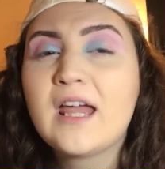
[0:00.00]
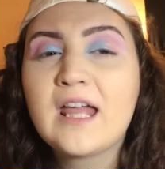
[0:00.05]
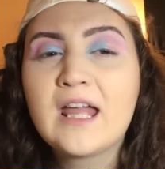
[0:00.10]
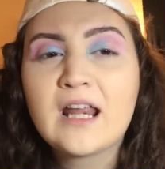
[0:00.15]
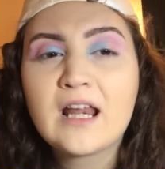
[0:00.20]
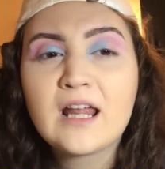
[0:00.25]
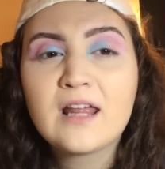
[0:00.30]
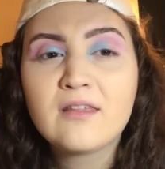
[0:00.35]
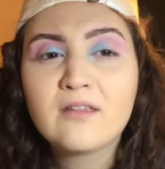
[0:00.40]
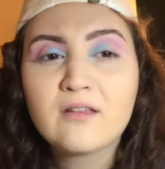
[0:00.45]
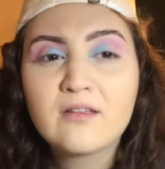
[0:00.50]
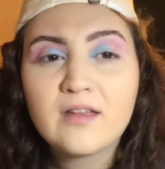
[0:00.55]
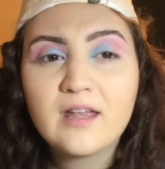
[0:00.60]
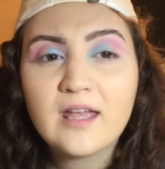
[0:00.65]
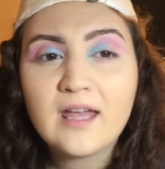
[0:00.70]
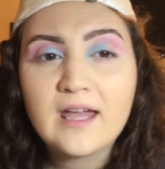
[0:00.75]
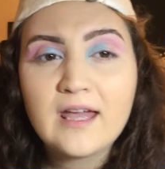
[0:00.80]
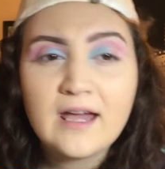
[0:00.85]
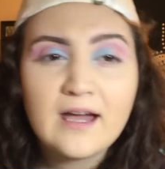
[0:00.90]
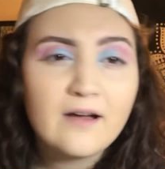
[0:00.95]
And I look
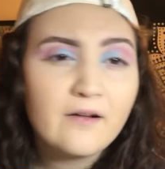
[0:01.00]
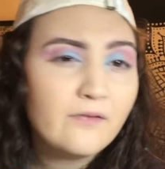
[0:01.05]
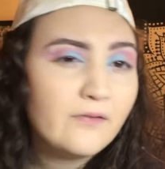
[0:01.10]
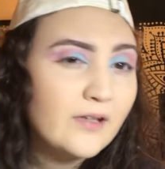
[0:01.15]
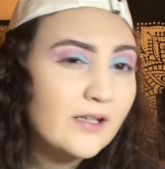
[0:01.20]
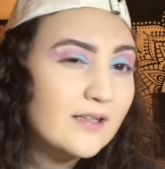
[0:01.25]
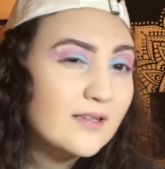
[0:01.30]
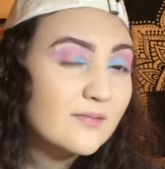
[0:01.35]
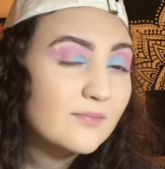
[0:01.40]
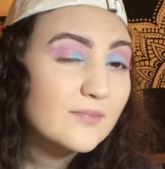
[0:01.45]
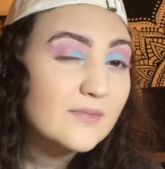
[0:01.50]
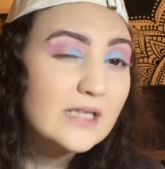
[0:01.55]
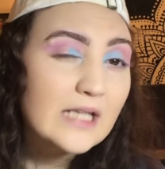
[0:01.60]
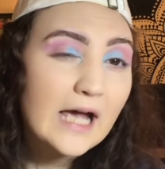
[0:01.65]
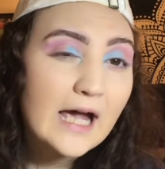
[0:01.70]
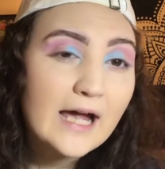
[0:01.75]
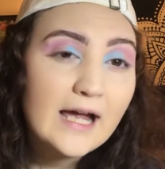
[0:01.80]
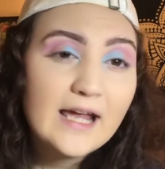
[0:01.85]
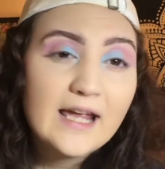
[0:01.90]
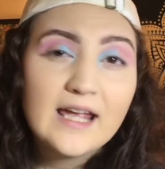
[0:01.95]
like I have like some
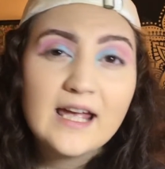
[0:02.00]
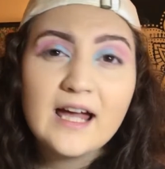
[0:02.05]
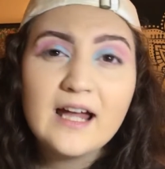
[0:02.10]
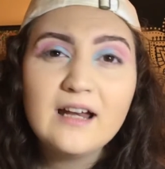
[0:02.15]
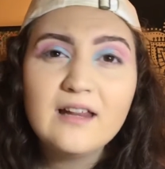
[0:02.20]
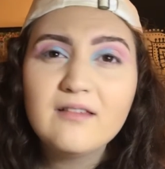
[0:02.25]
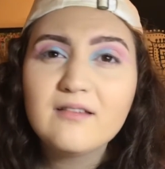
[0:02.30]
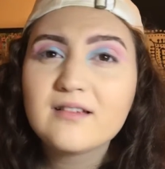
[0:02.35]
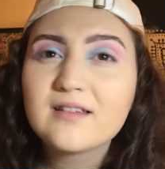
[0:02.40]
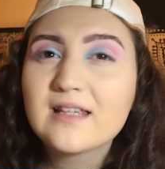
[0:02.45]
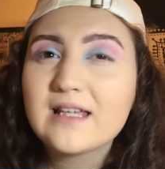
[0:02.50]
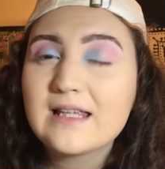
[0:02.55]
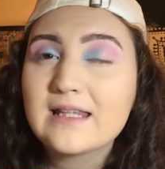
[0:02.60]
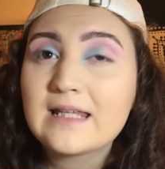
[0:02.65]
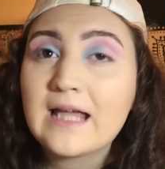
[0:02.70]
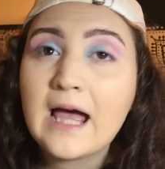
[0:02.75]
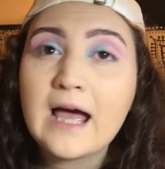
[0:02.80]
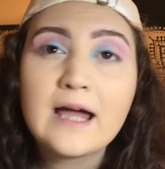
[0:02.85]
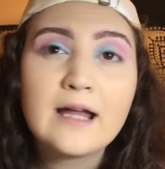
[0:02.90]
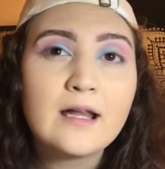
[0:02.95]
tie, it kind of looks like
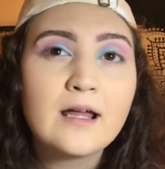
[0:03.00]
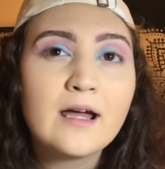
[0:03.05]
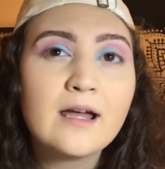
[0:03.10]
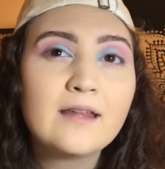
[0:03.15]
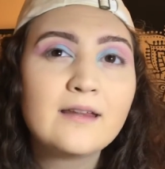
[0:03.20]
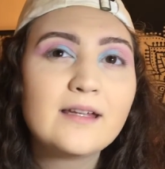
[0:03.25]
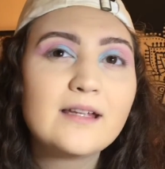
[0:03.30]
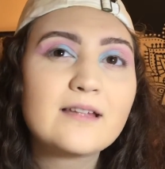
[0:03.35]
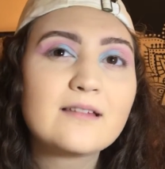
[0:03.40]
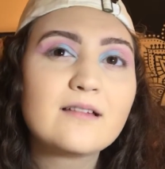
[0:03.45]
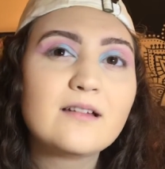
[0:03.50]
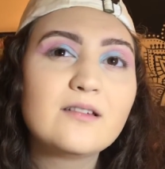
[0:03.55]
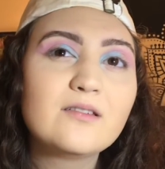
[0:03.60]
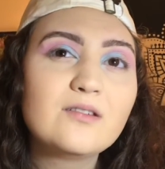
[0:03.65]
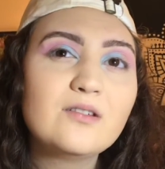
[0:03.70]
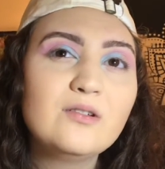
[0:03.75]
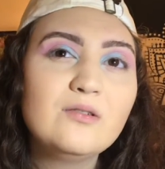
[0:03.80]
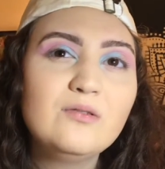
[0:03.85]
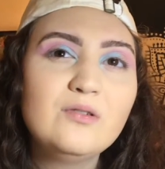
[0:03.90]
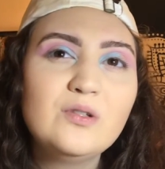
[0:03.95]
tie-dye, like it's not
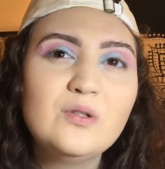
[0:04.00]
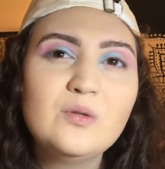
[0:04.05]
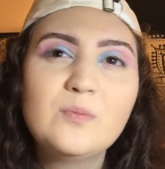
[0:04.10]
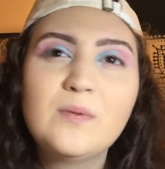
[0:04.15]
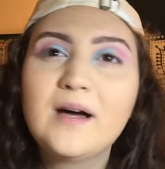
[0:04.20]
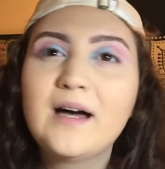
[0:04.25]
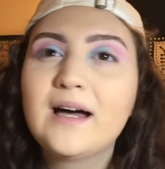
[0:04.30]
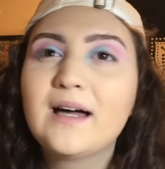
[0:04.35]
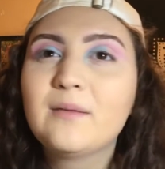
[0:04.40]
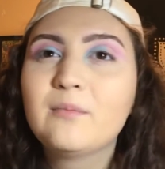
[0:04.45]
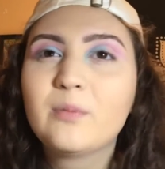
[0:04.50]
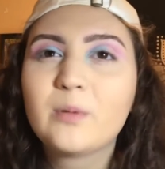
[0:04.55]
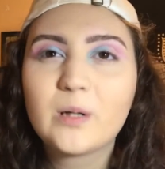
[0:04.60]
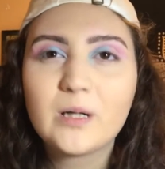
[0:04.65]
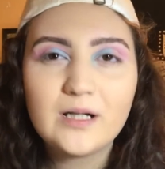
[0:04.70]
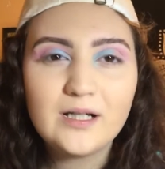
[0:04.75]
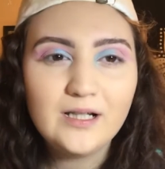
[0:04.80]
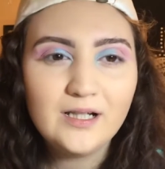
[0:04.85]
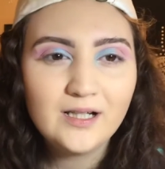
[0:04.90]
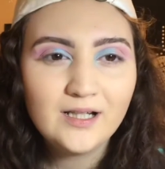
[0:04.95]
too bad,
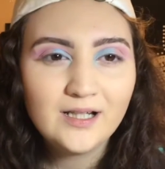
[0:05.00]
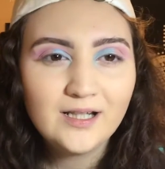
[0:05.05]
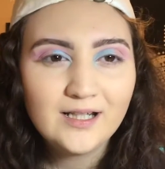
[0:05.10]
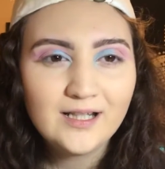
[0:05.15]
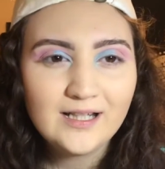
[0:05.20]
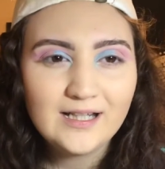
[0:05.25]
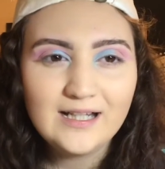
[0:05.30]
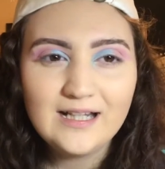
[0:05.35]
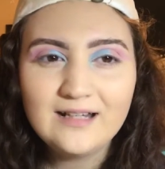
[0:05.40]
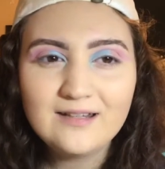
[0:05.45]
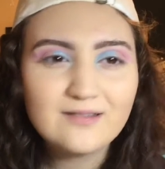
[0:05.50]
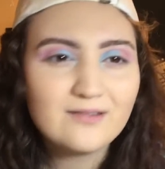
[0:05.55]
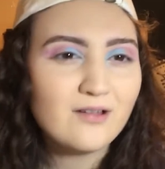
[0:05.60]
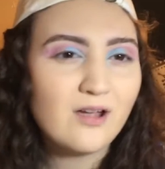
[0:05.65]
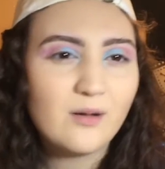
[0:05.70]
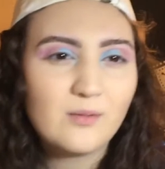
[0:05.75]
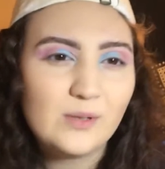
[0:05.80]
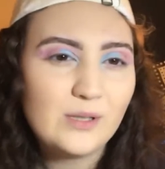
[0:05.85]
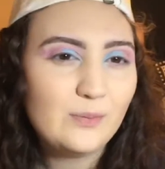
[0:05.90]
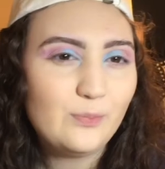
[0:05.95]
but it is
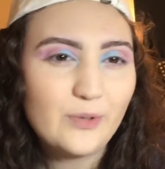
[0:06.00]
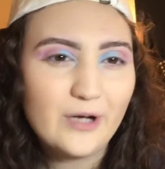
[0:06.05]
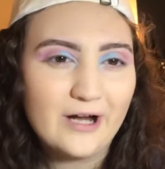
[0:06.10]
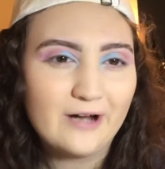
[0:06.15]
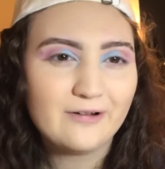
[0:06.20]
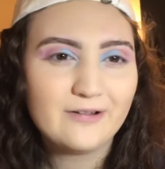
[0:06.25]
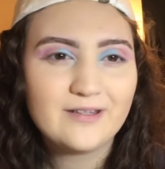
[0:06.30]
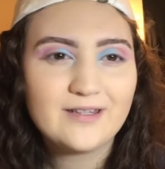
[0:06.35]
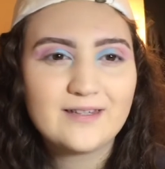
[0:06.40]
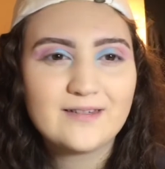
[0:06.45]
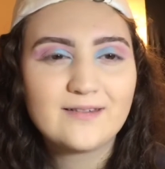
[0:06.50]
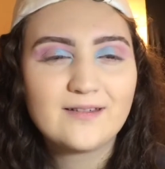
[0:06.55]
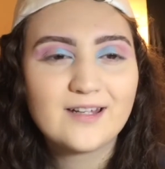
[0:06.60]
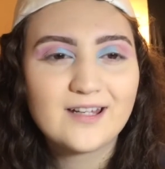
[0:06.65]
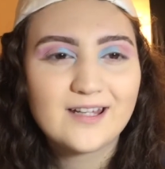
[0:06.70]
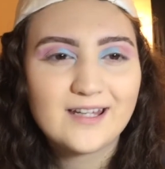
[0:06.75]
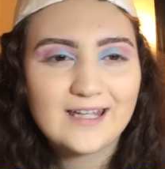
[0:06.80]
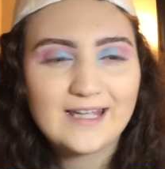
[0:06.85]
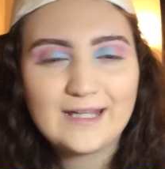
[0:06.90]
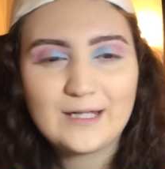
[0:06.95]
not my proudest
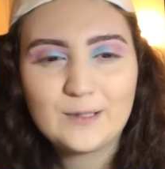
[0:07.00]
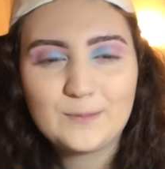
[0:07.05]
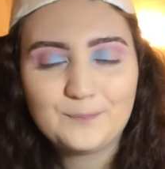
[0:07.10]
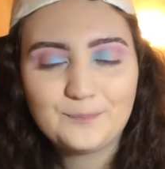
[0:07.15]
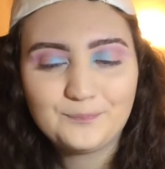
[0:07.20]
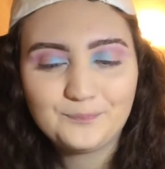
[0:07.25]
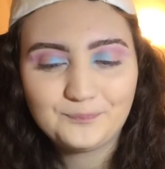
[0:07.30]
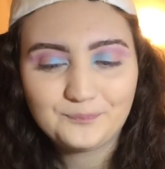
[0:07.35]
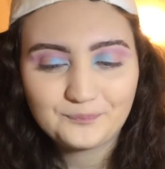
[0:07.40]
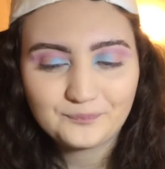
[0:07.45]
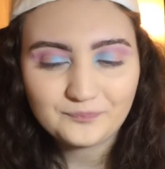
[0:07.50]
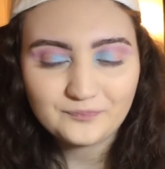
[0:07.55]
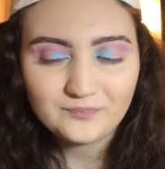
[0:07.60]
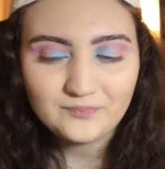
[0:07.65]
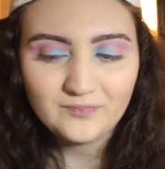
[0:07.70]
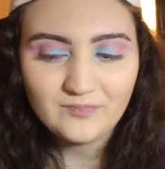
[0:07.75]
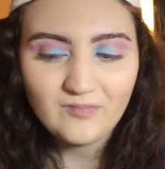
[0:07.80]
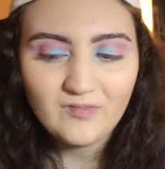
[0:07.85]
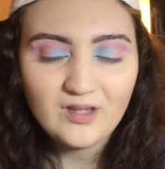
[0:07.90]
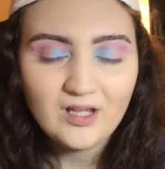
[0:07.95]
look, and
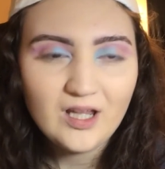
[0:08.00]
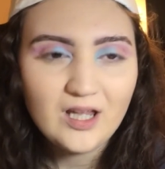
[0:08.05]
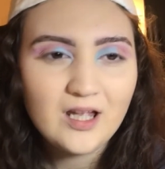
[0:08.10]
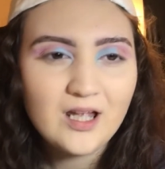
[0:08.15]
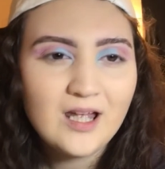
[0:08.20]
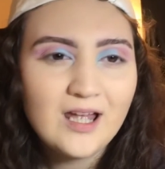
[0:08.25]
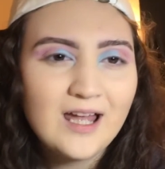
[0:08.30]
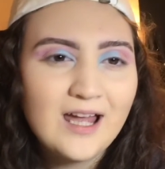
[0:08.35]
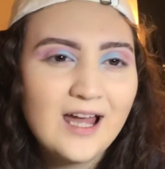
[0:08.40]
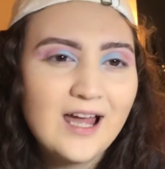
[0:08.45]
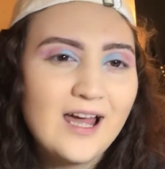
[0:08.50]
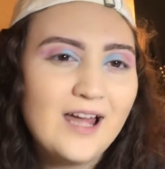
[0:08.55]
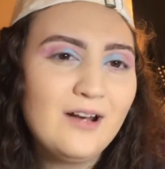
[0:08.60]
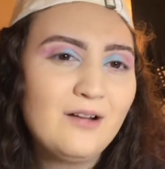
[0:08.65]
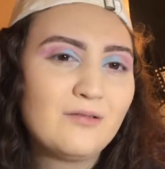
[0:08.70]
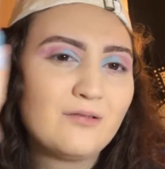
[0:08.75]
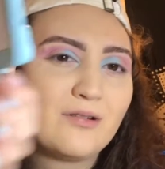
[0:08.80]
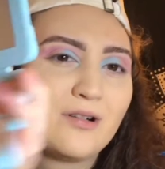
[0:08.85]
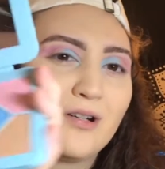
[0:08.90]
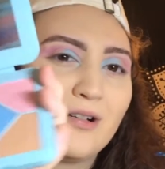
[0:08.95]
I
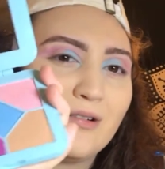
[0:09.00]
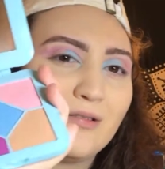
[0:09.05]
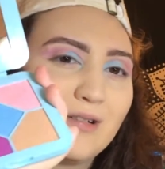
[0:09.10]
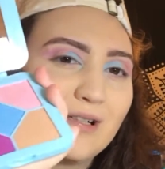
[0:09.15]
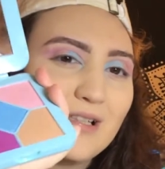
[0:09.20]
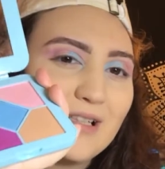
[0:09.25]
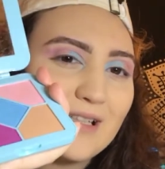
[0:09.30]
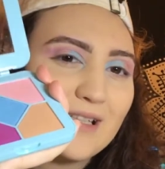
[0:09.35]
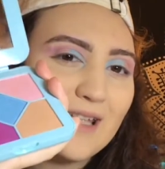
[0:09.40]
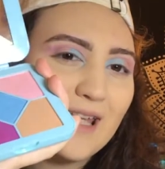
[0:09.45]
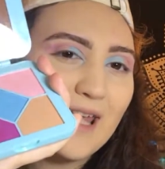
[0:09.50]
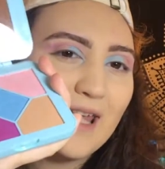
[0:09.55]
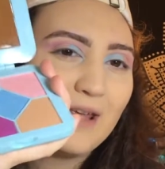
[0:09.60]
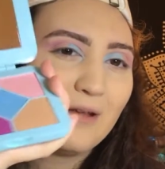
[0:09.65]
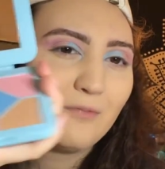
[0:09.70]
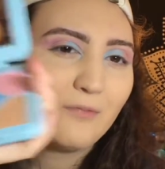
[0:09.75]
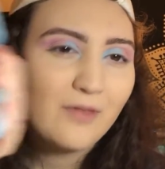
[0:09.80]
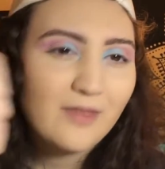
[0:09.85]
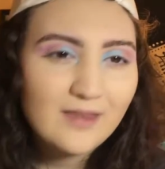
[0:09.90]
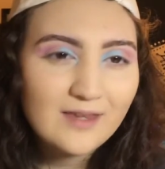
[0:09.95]
don't know, I just
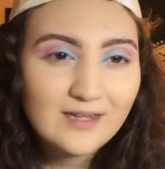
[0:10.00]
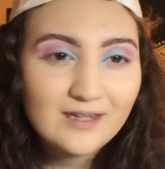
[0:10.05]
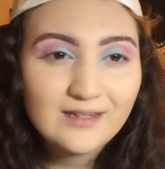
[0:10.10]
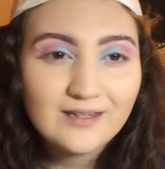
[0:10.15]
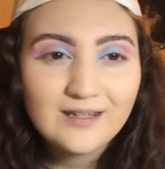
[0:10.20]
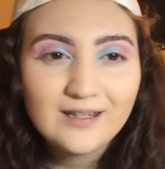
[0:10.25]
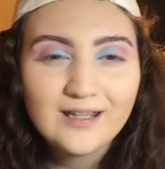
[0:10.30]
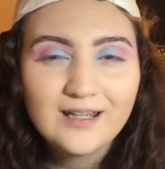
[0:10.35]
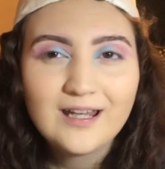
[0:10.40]
can't with it.